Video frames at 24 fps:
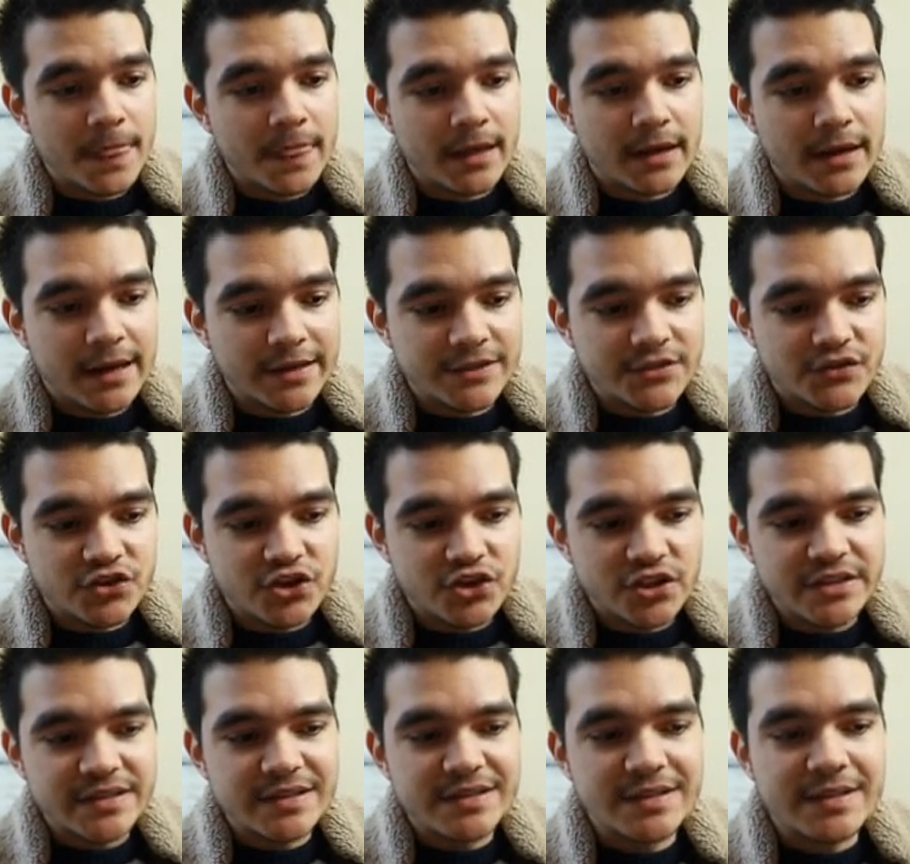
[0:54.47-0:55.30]
It's
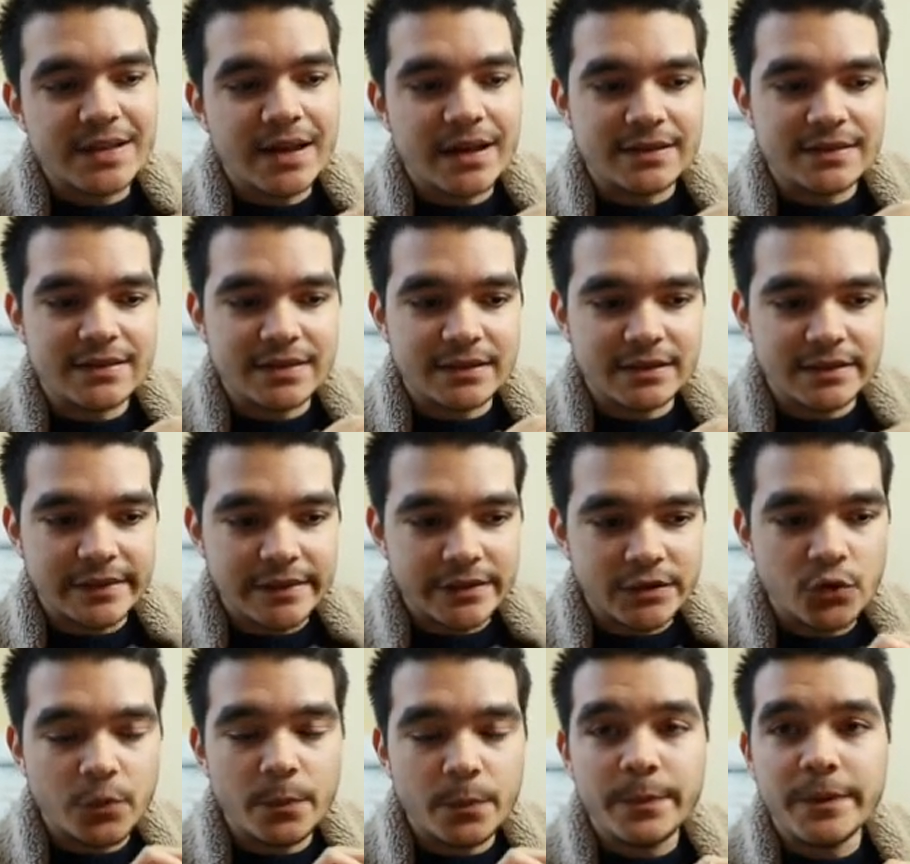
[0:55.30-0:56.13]
just that it's a
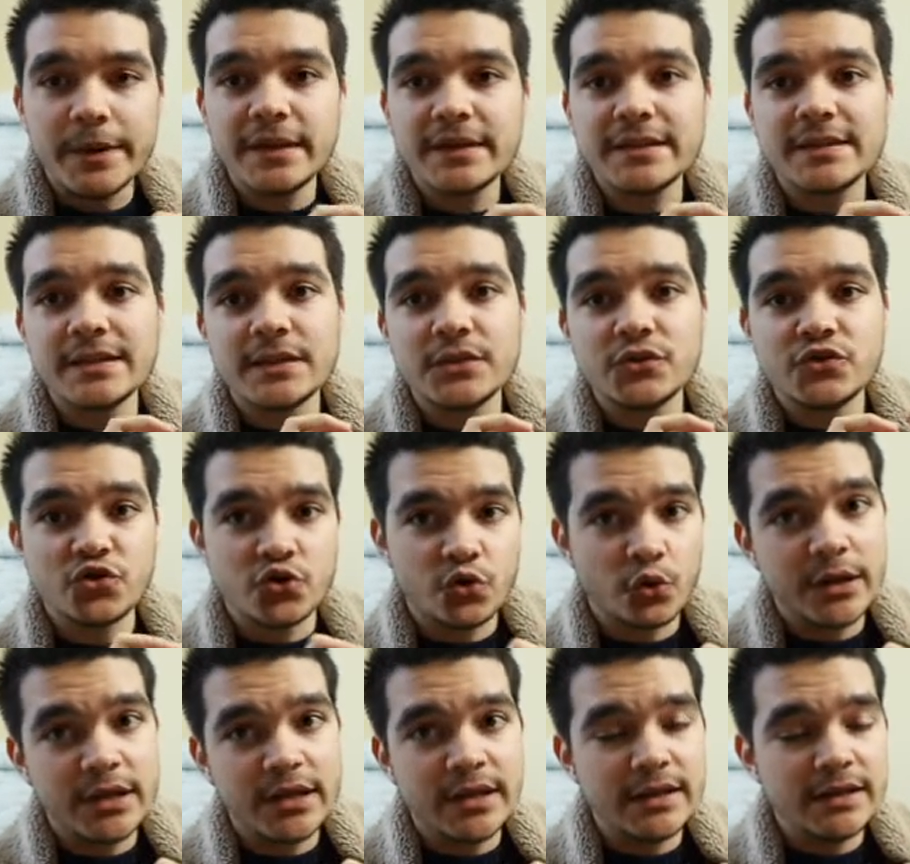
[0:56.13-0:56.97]
little bit
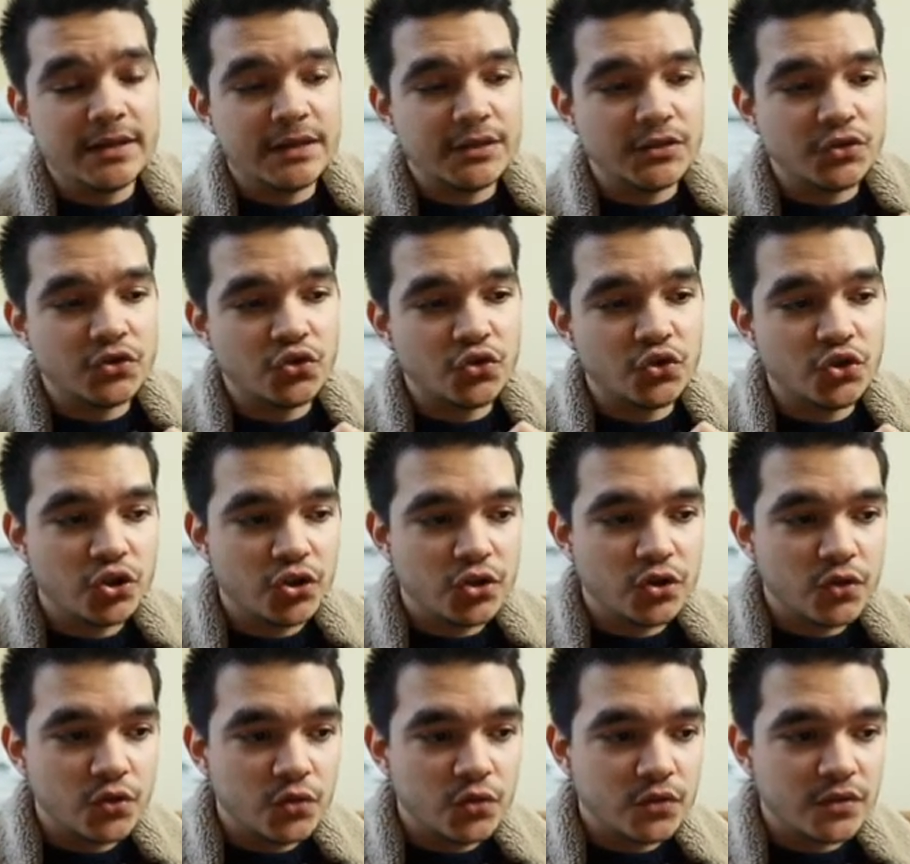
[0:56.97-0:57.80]
tricky to
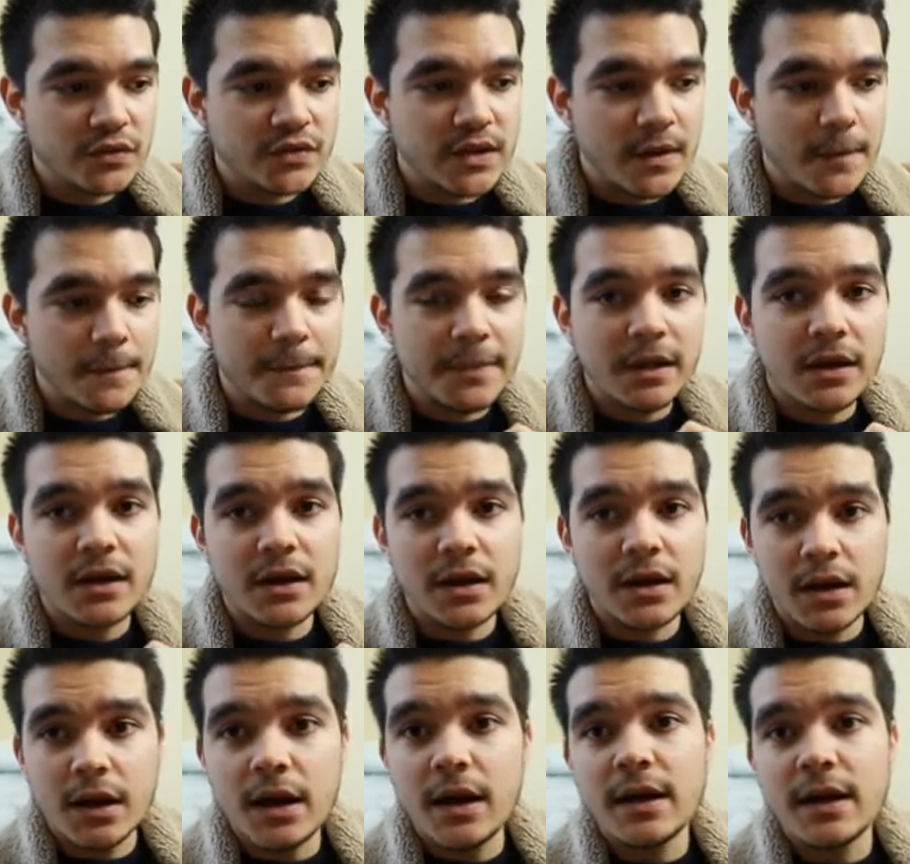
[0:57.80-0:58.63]
use
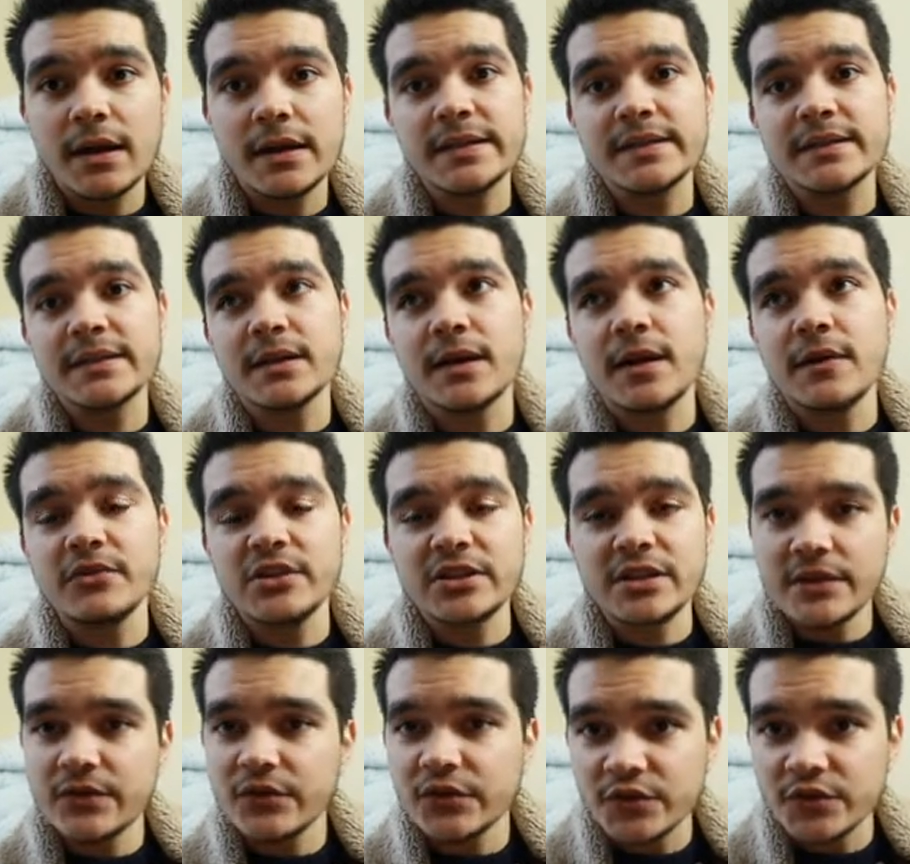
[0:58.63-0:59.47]
because of the
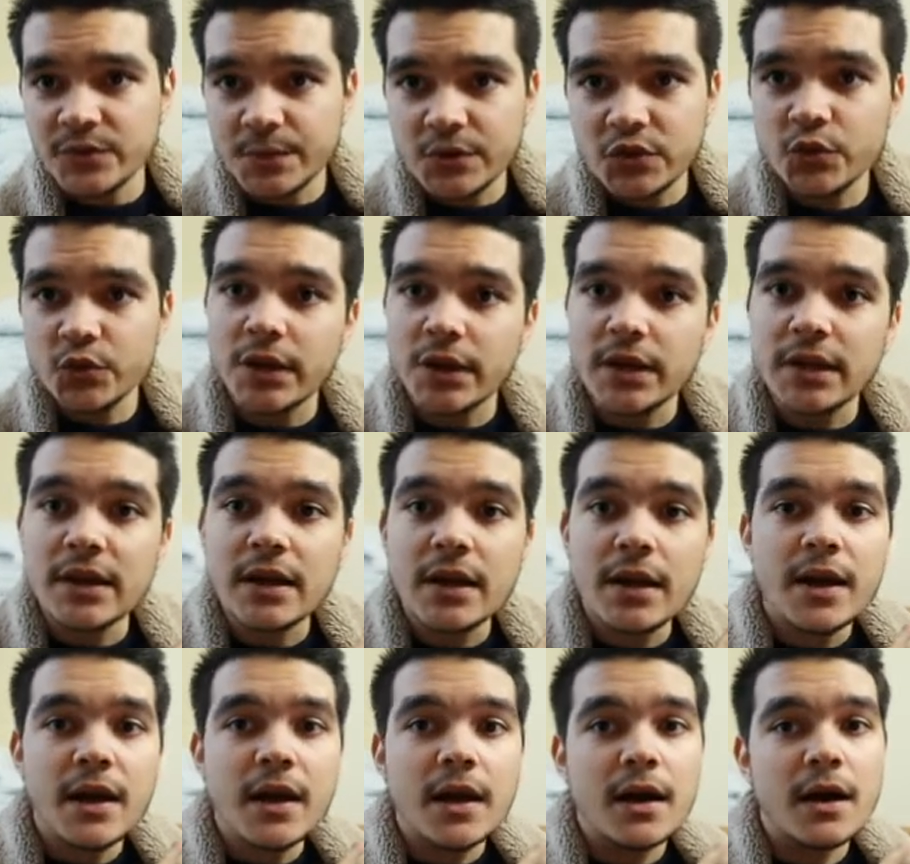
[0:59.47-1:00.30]
difference between
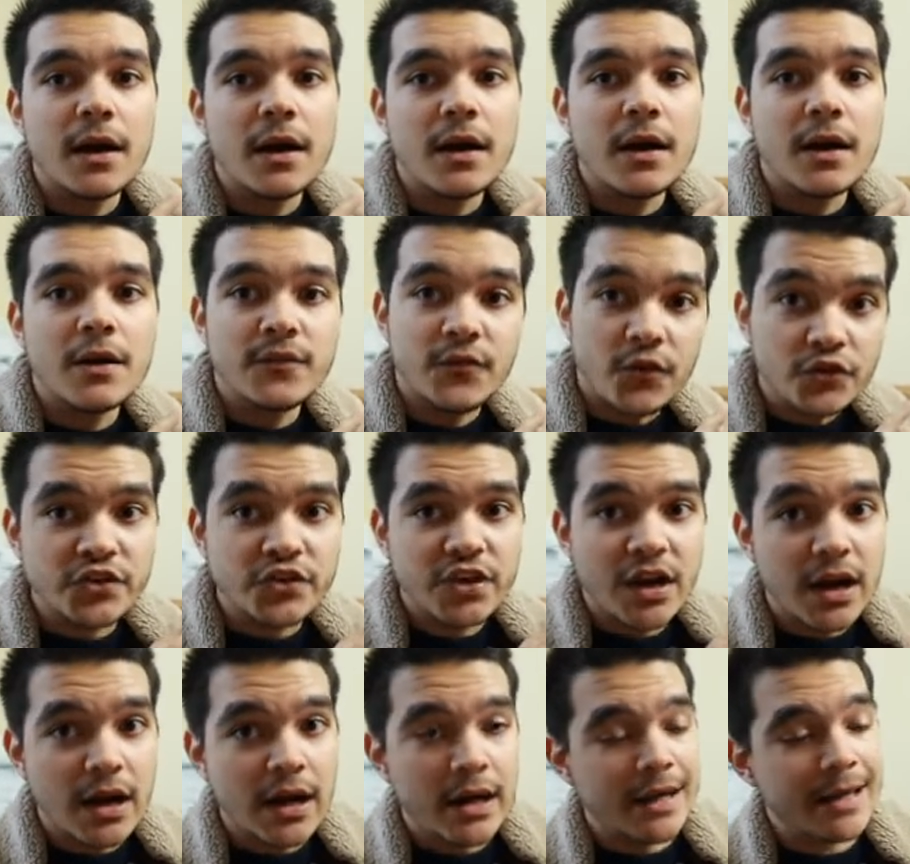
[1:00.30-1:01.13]

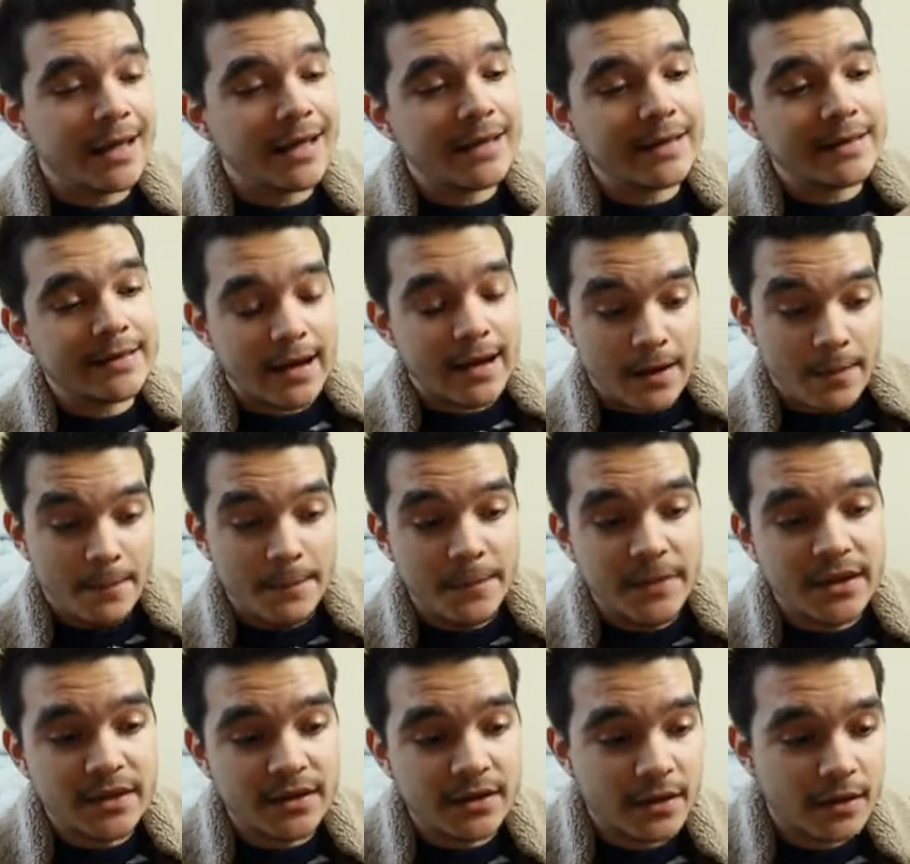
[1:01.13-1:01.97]
Fusha and
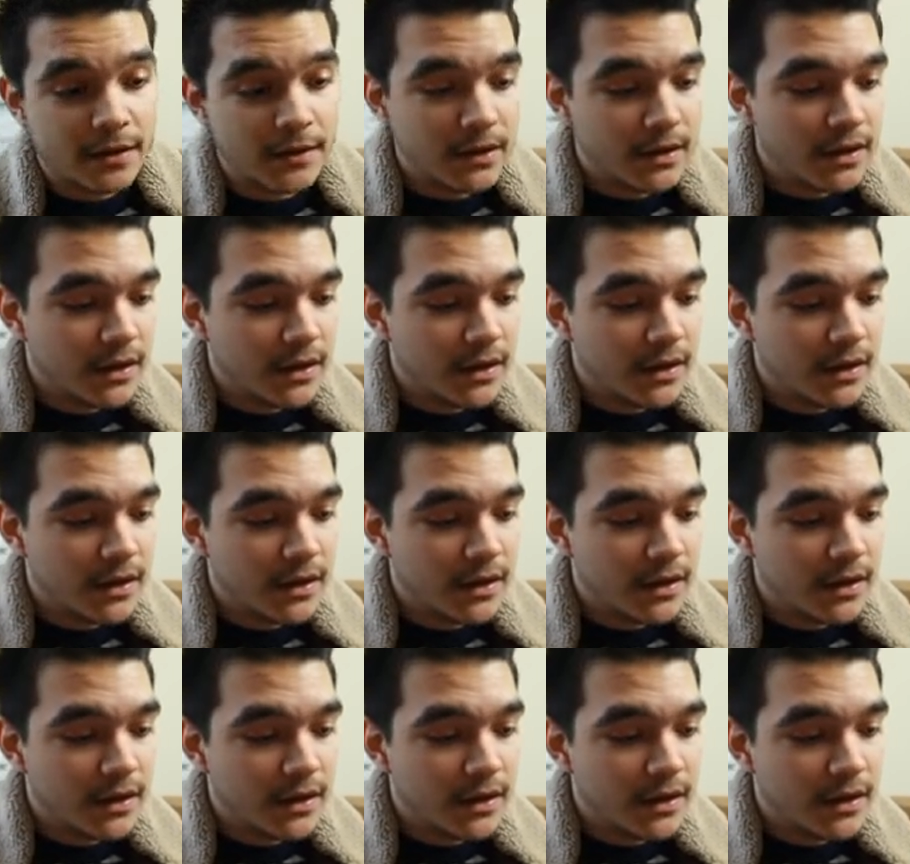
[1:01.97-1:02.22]
Ammiya.